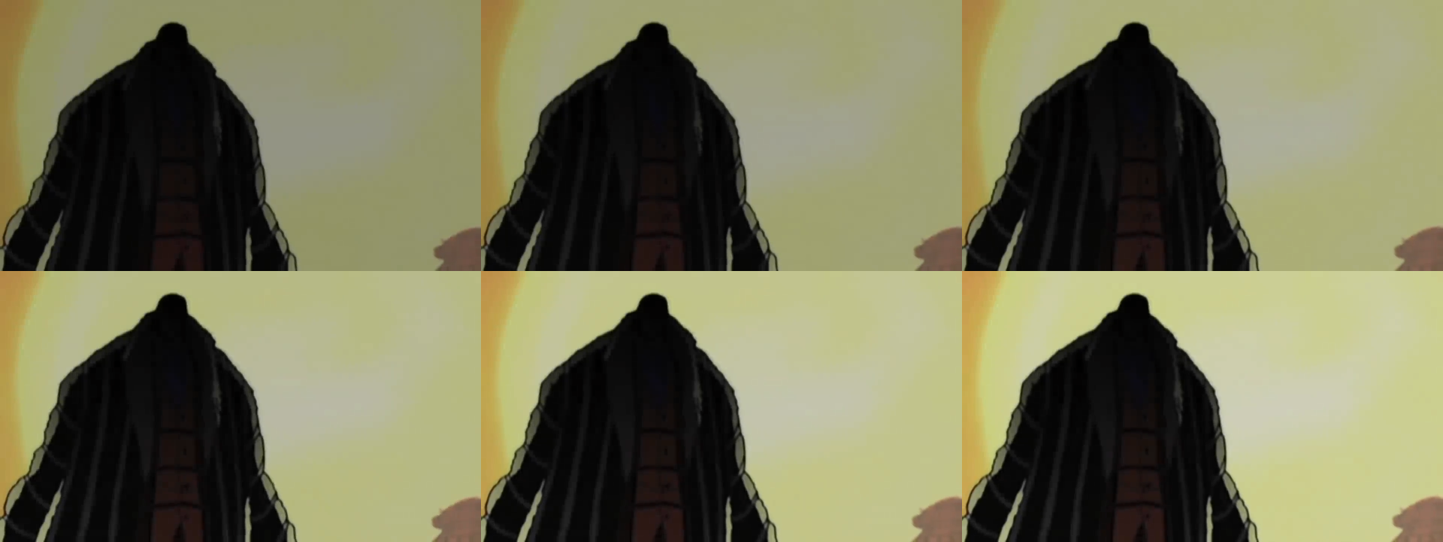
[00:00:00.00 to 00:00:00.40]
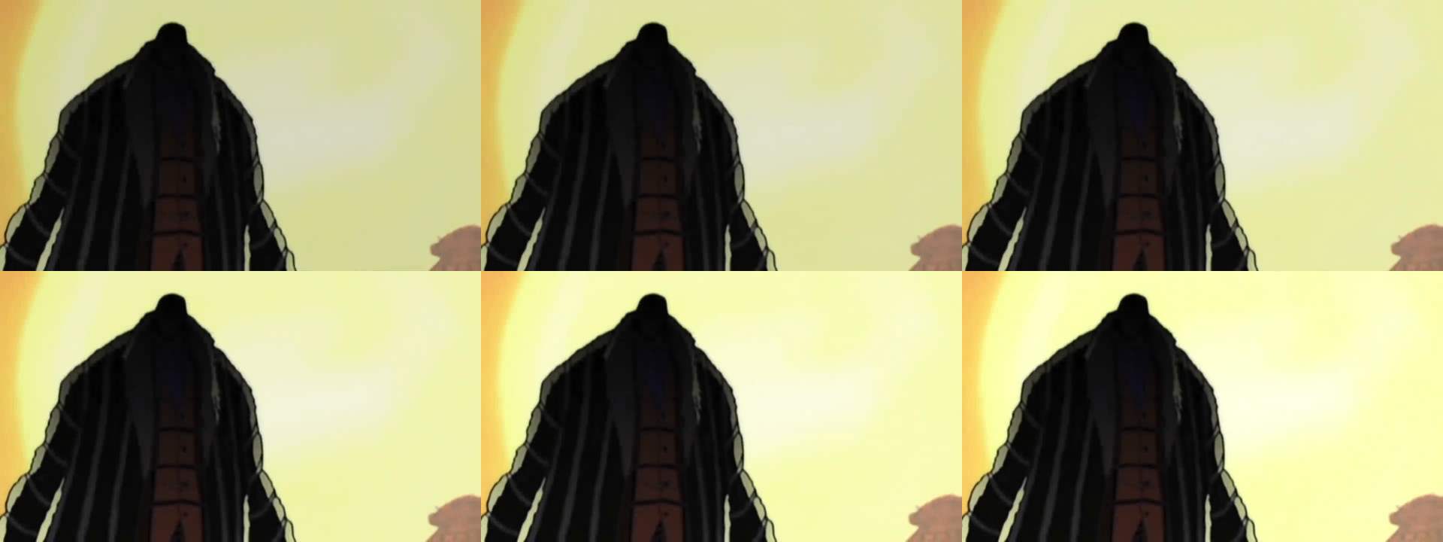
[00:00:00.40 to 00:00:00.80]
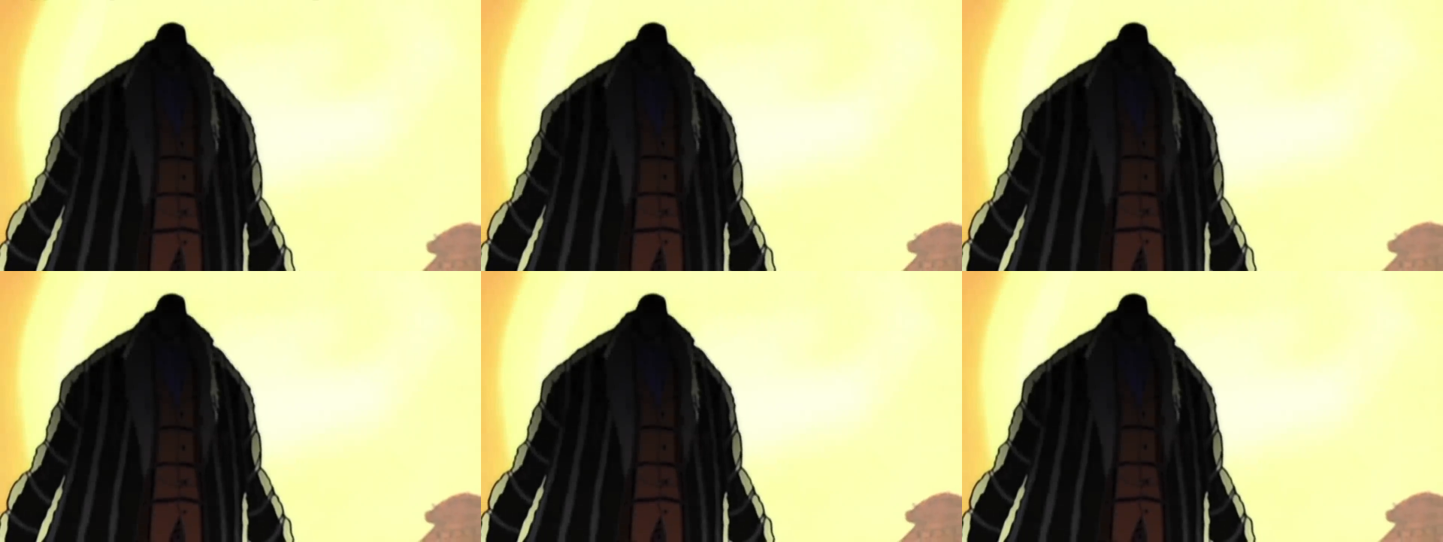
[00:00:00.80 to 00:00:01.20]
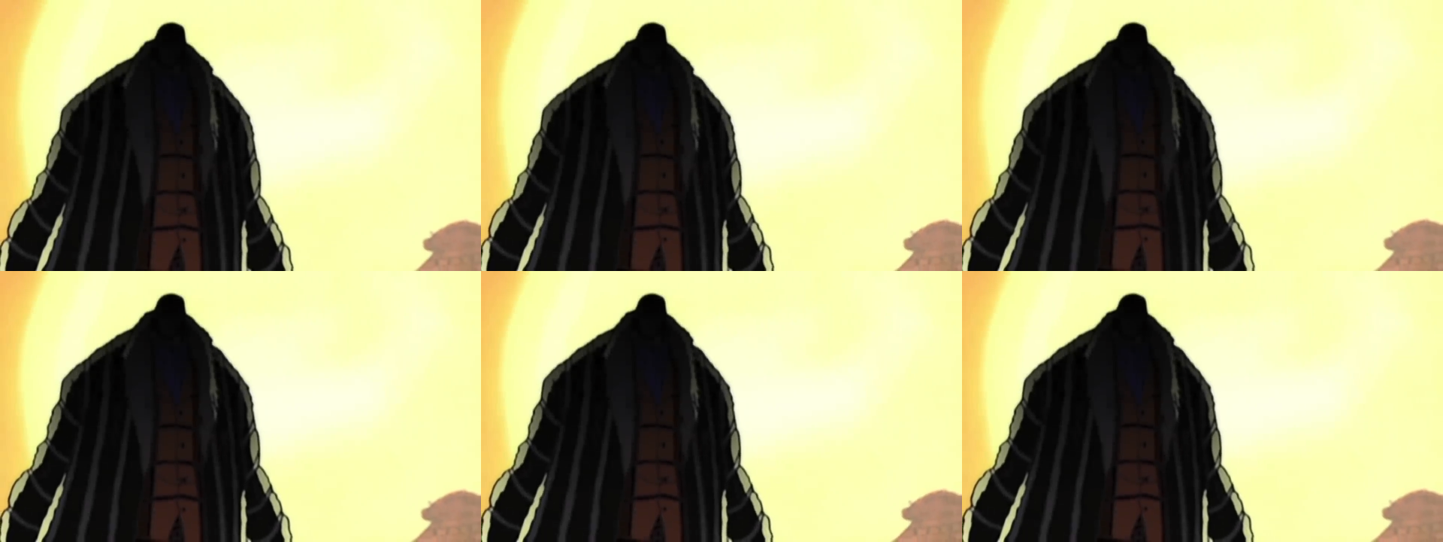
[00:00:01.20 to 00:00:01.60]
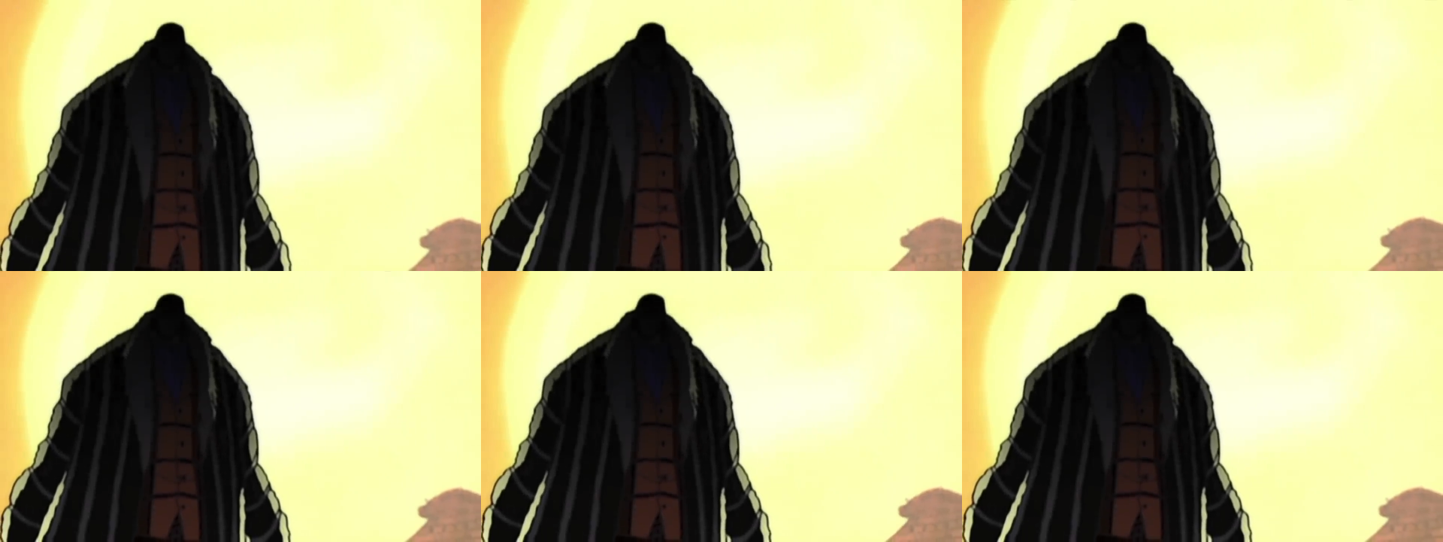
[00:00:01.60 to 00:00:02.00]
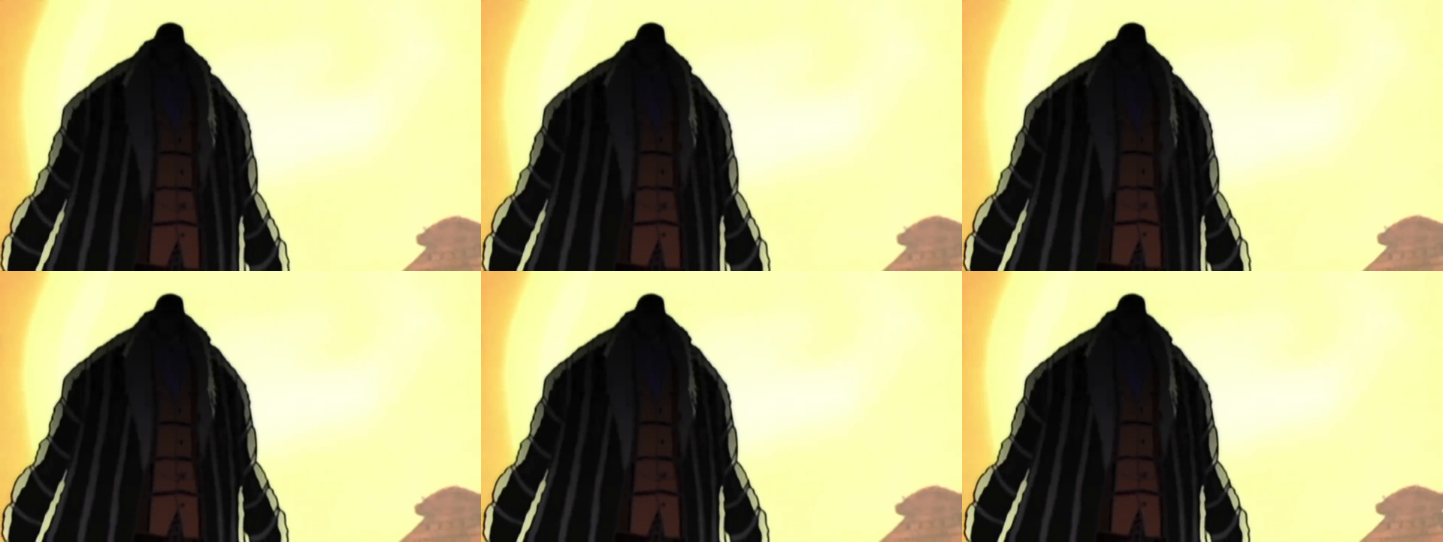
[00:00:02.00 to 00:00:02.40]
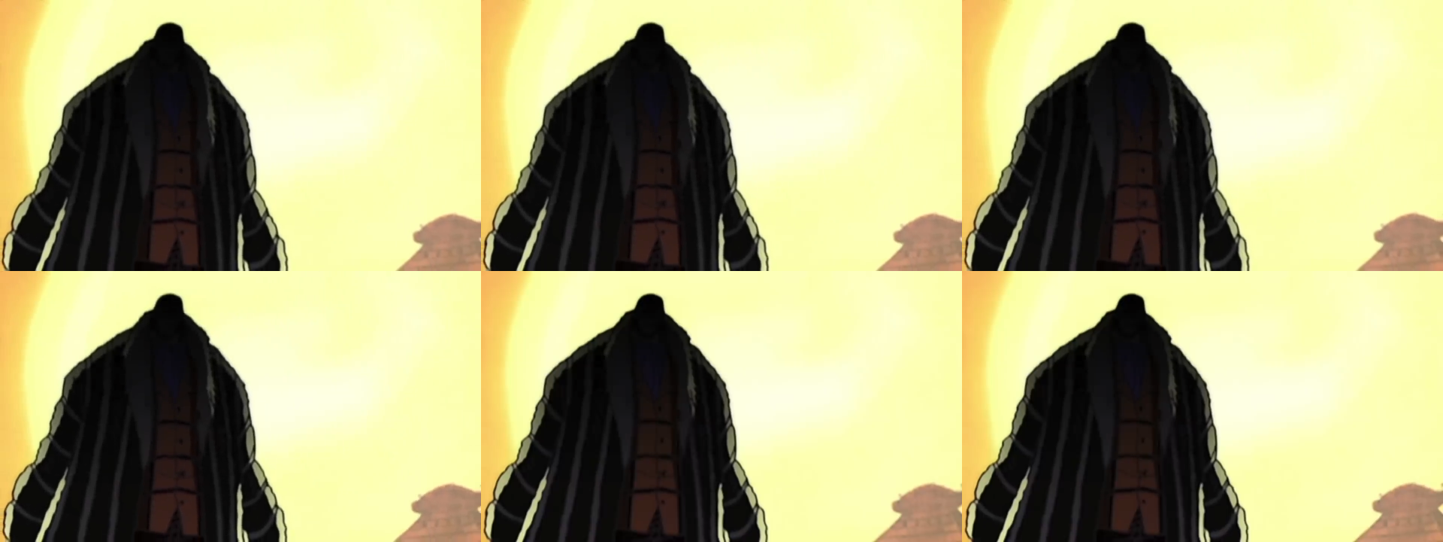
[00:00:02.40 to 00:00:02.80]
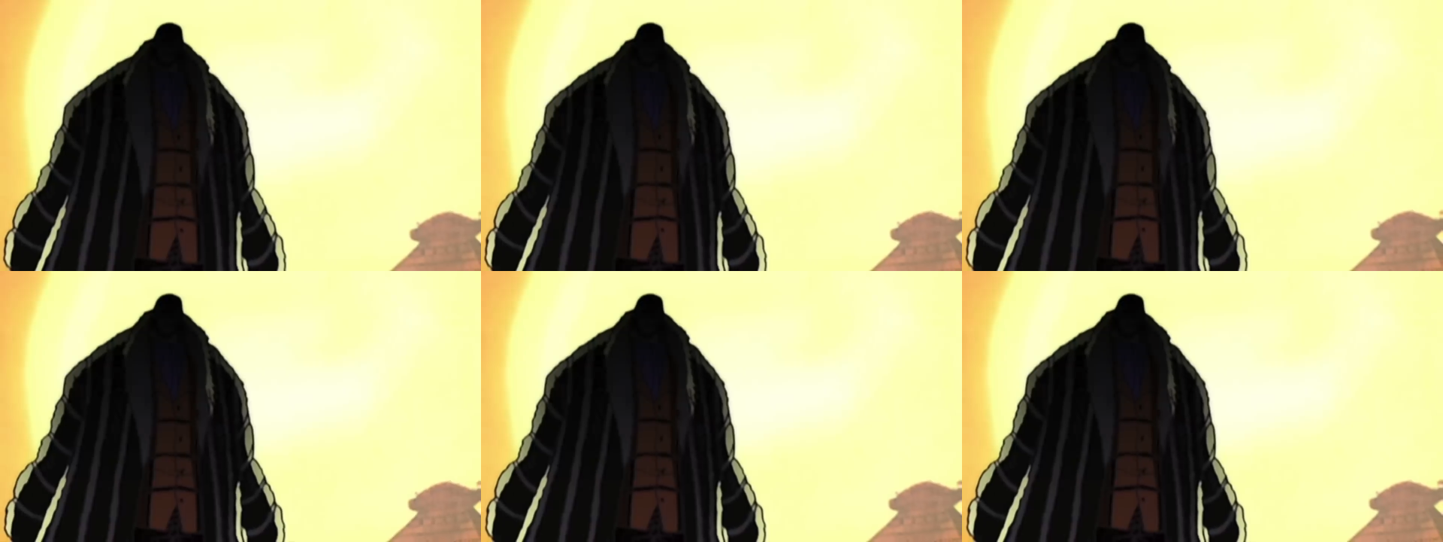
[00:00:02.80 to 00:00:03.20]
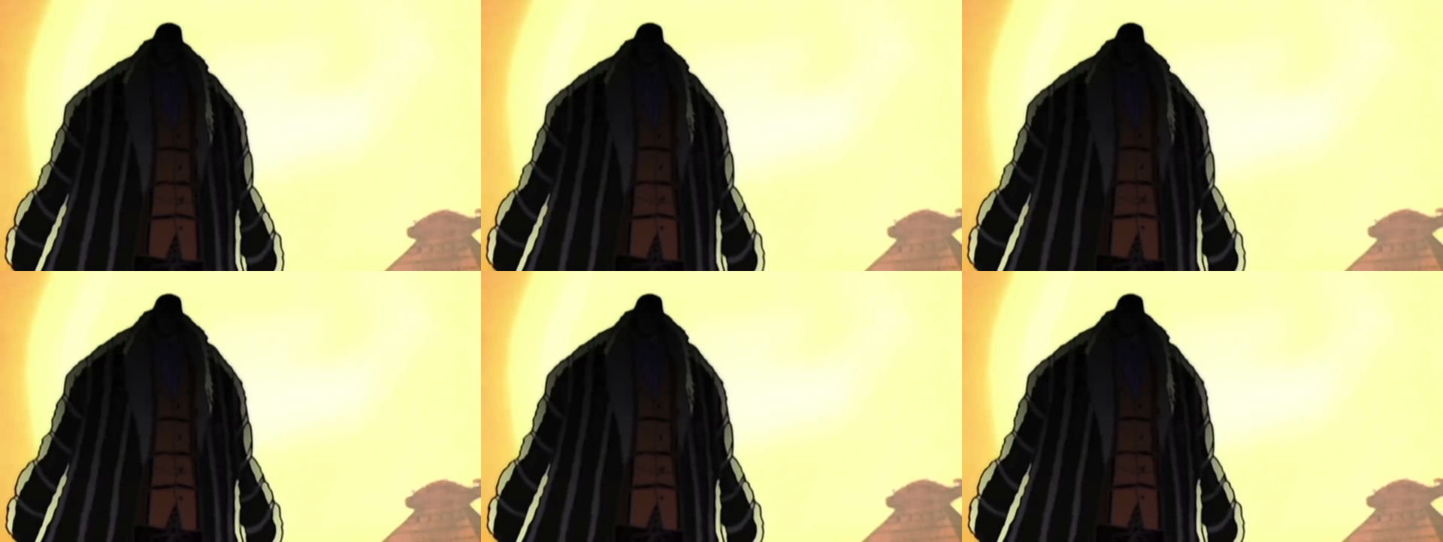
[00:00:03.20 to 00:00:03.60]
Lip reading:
Nobody's mouth can be seen.